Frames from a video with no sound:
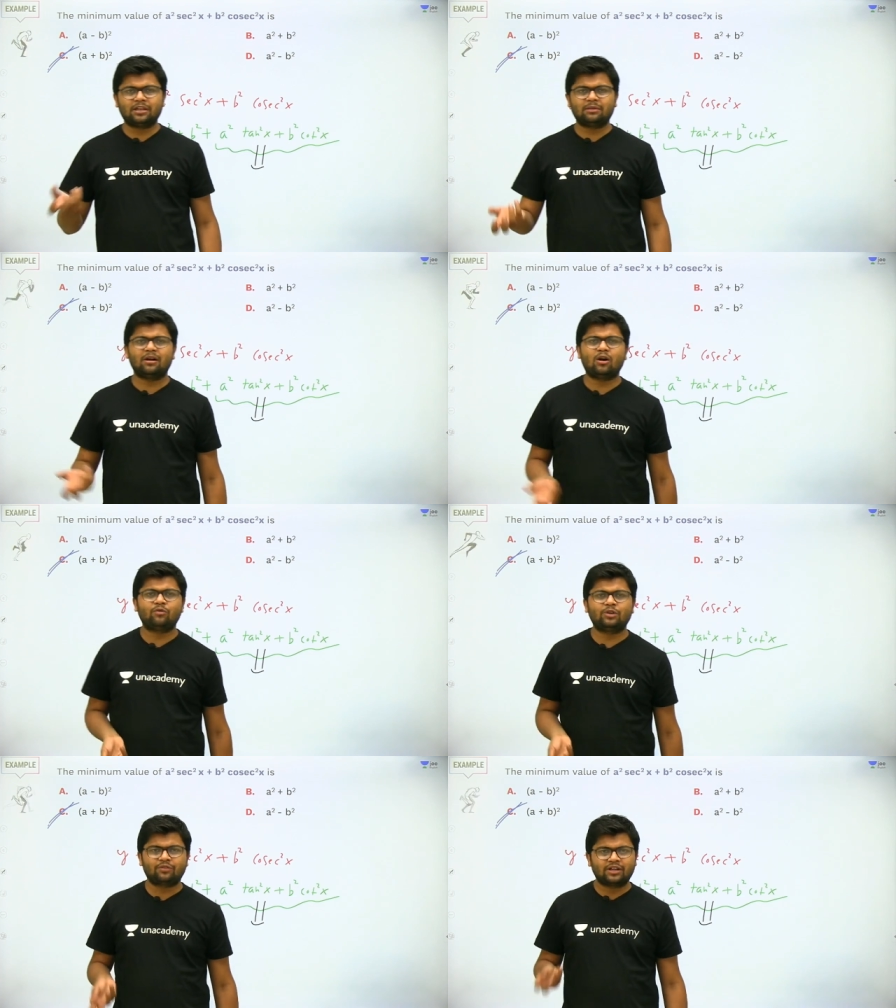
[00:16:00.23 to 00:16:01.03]

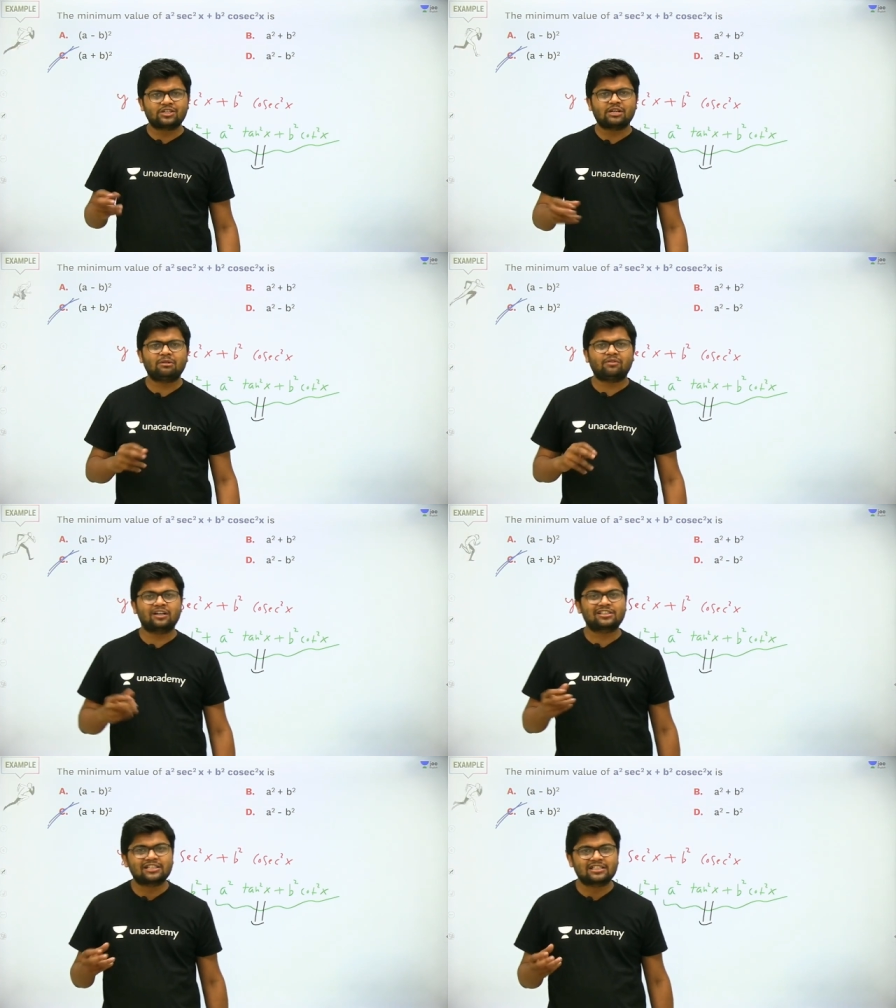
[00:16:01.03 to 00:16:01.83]
minima of differentiable
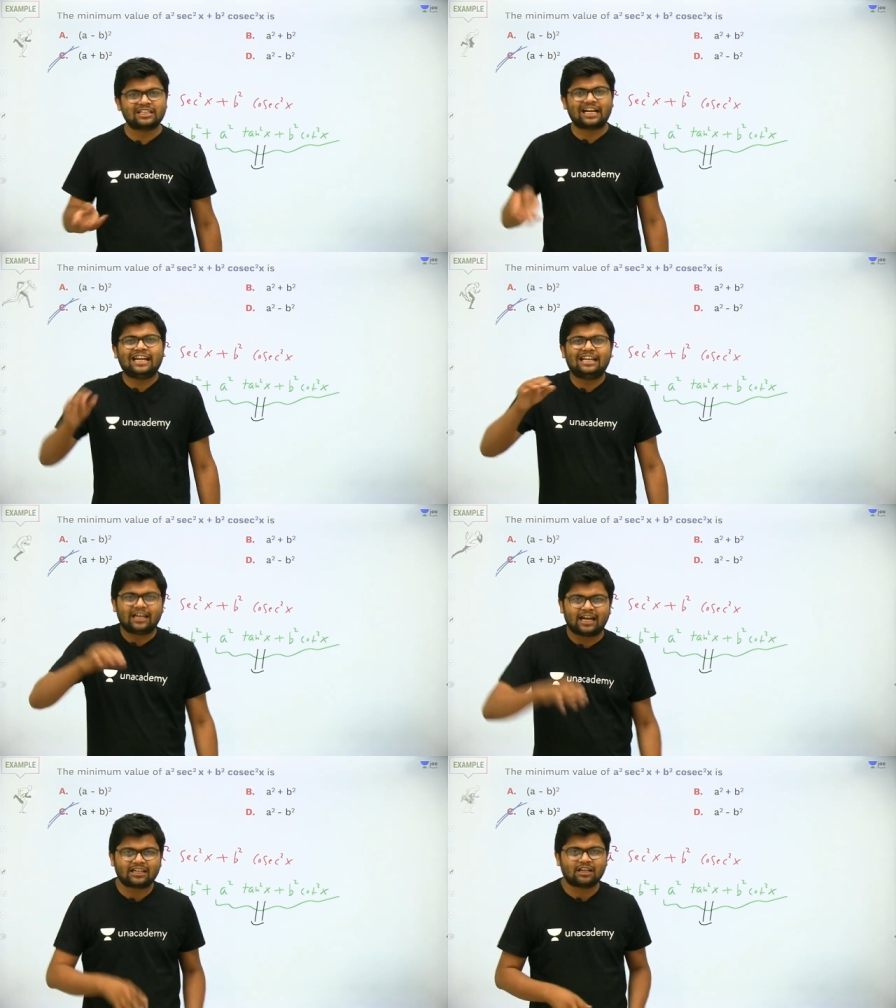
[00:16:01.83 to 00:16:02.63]
functions
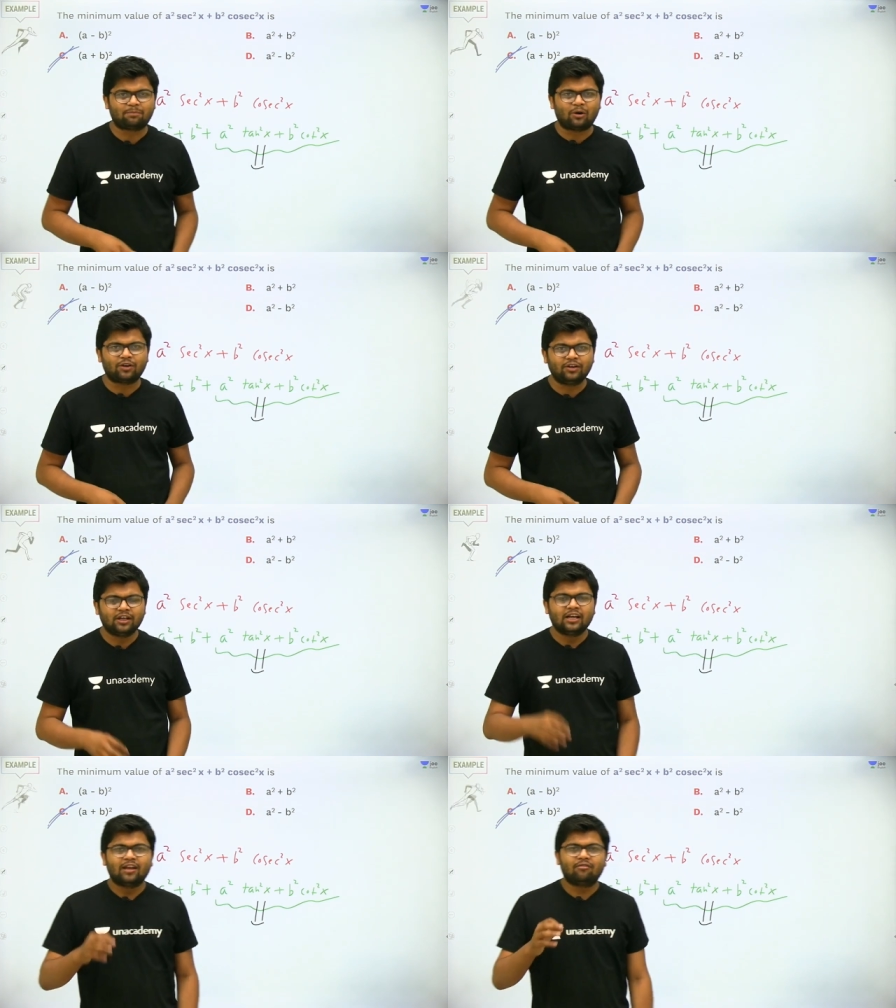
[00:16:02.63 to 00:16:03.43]
lie at the
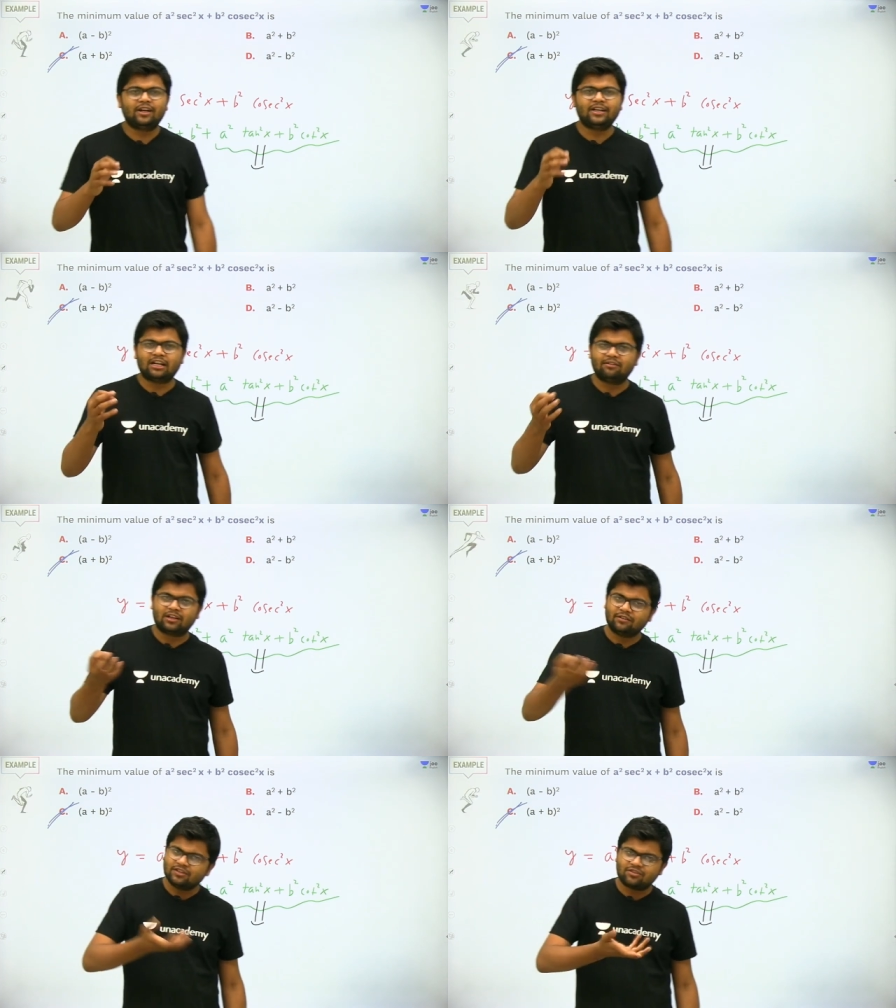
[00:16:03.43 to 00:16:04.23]
point where
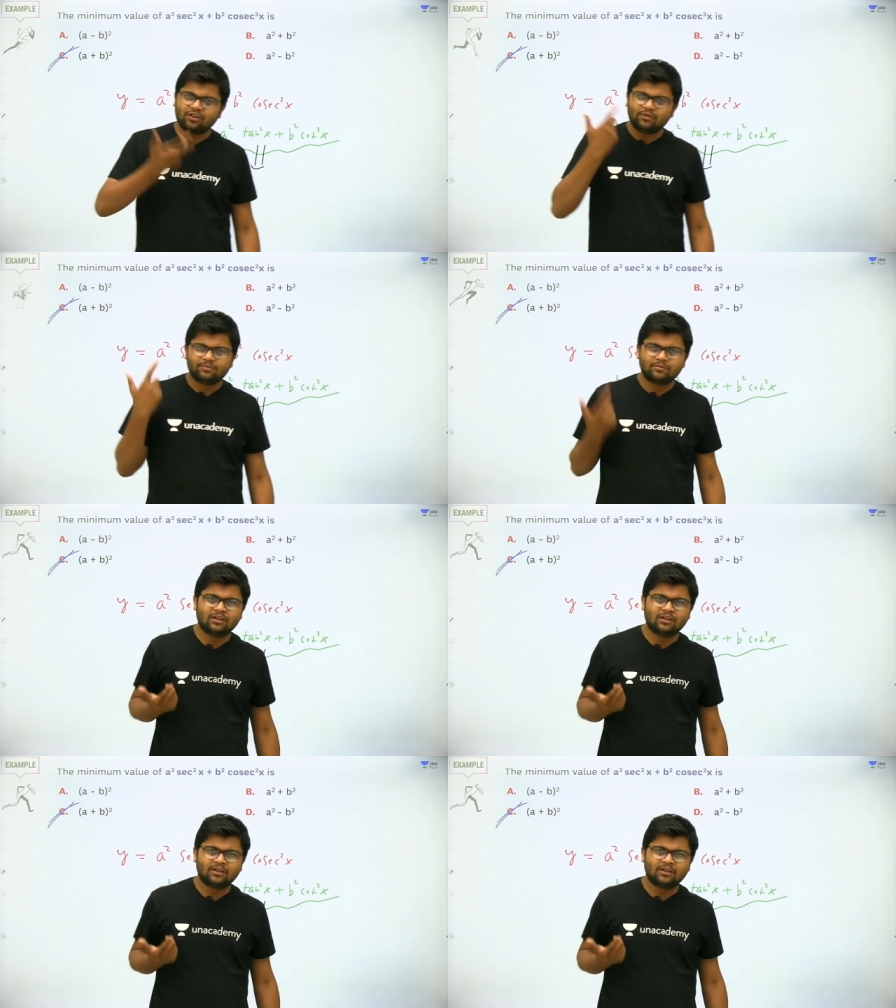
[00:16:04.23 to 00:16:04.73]
derivative is zero.